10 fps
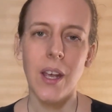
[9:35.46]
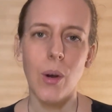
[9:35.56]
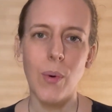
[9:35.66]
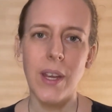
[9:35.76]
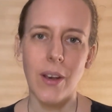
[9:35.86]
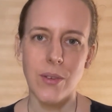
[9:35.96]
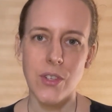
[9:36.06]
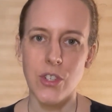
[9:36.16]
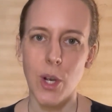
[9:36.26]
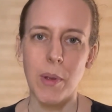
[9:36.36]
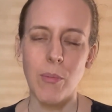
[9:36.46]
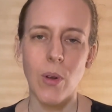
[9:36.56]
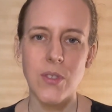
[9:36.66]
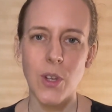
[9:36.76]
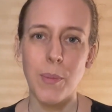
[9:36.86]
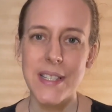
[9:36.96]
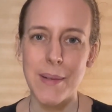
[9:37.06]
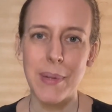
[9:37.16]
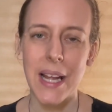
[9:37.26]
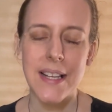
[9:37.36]
we go to shopping malls or busy
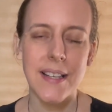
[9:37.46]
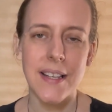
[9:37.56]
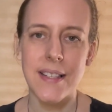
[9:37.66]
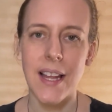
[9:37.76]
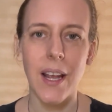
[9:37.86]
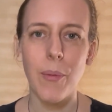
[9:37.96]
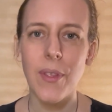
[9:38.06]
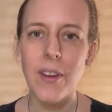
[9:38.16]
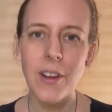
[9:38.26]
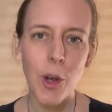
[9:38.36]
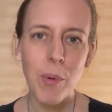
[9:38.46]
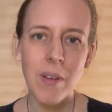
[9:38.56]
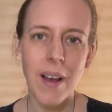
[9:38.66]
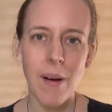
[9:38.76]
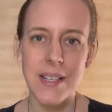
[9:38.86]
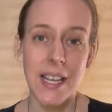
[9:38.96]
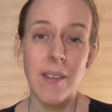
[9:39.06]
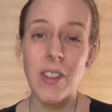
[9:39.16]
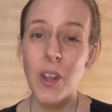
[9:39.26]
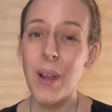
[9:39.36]
places, like within a couple of hours,
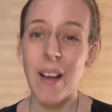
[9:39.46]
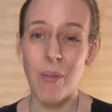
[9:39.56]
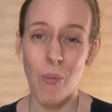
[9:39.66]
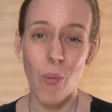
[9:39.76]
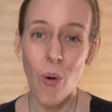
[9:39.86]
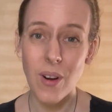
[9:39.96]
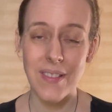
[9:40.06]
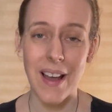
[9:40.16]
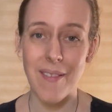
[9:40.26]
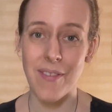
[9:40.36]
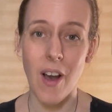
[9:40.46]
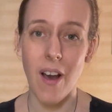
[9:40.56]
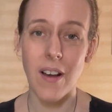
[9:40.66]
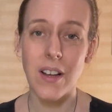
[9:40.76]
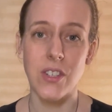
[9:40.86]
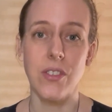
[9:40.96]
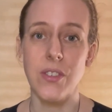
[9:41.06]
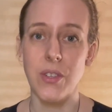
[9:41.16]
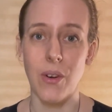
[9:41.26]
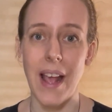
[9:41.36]
even though we haven't walked that far, because you're
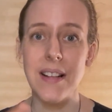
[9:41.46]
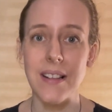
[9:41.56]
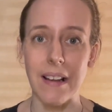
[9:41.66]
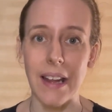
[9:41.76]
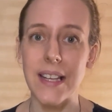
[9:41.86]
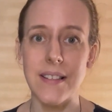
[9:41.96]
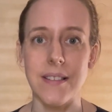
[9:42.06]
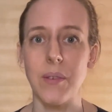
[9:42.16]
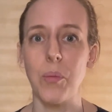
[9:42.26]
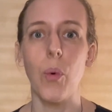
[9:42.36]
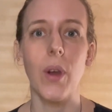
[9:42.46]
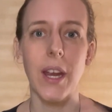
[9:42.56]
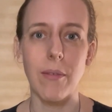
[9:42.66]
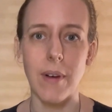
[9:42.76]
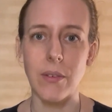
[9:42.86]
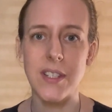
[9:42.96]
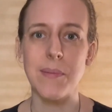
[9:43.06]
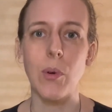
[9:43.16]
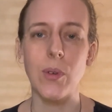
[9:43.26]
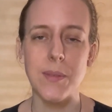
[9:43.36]
just on escalators and walking around a
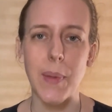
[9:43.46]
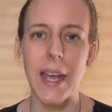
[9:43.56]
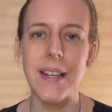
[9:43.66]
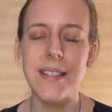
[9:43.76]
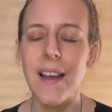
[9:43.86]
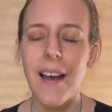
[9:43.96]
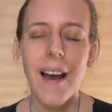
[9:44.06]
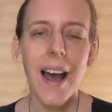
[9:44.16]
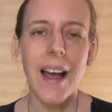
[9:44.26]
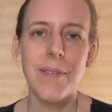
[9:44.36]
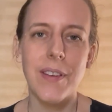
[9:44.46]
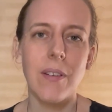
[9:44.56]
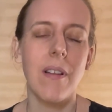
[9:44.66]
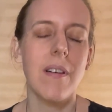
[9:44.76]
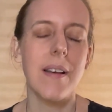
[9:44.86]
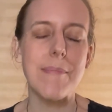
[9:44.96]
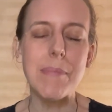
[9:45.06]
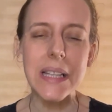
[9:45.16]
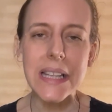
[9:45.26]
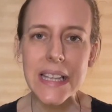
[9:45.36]
small space, I feel
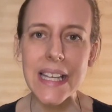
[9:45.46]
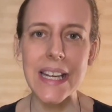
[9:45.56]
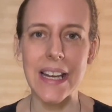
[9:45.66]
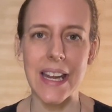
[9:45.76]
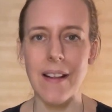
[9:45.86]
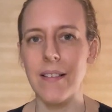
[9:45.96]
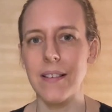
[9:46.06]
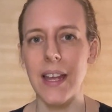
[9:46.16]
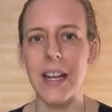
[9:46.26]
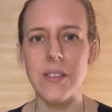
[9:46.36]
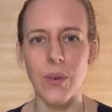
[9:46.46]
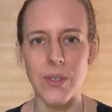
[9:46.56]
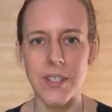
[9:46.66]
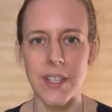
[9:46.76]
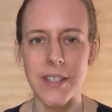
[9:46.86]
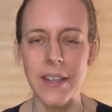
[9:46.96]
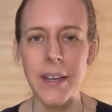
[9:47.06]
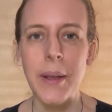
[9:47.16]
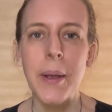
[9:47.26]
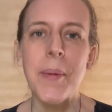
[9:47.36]
completely exhausted.
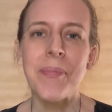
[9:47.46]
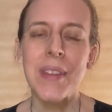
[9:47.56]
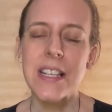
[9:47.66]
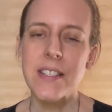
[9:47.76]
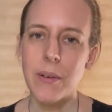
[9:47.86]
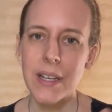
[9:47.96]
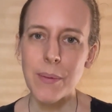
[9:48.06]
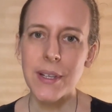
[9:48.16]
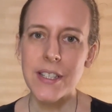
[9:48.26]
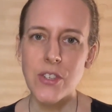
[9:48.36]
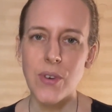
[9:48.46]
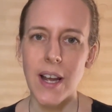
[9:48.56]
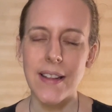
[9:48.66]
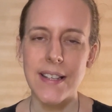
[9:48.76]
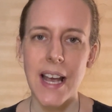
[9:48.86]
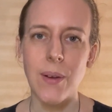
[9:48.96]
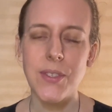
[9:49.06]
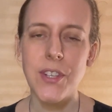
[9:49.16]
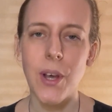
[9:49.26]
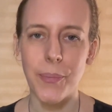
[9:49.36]
So I really wanted to try this out.
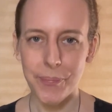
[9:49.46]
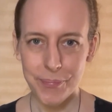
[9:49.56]
So